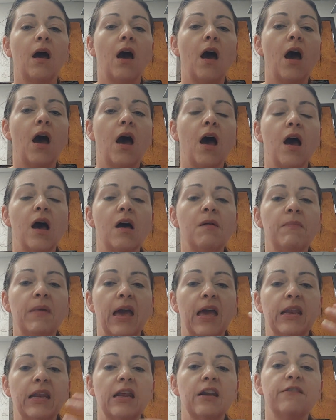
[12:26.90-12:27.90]
and
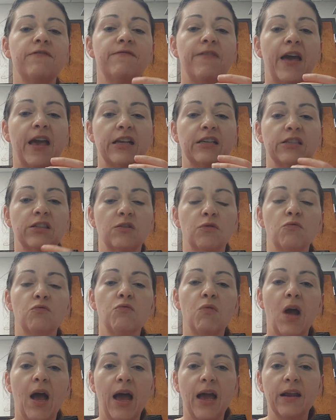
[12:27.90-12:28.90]
it affects the
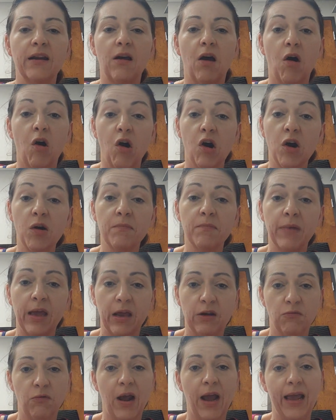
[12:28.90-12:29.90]
right arm
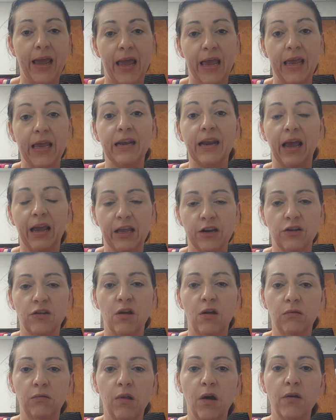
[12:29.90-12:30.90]
and right hand. I can
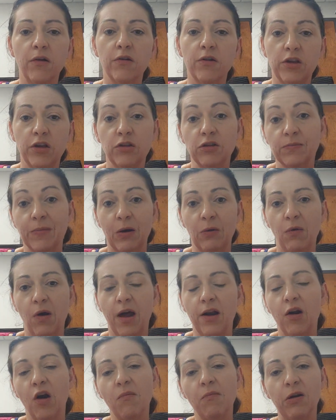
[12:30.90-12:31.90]
no longer use my
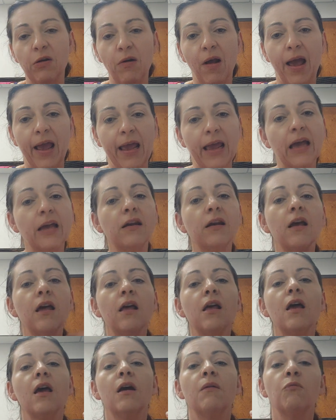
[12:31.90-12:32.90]
right arm and right hand.
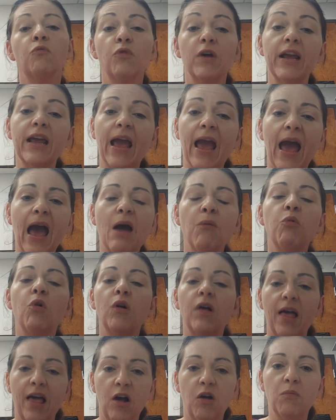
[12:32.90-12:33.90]
Rehab
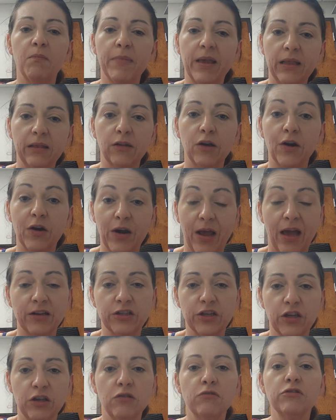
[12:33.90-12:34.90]
will help me learn how
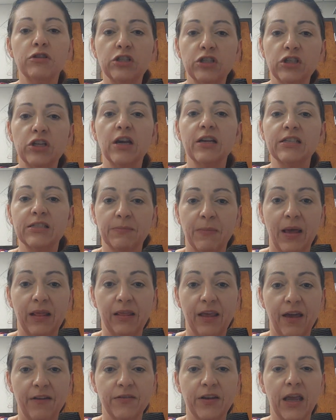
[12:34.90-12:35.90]
to use just my
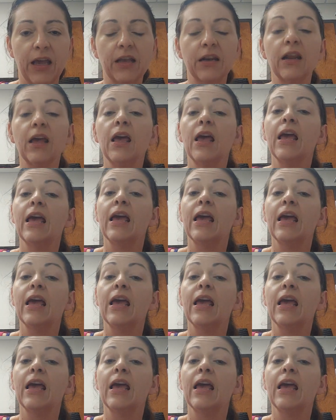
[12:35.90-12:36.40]
left hand.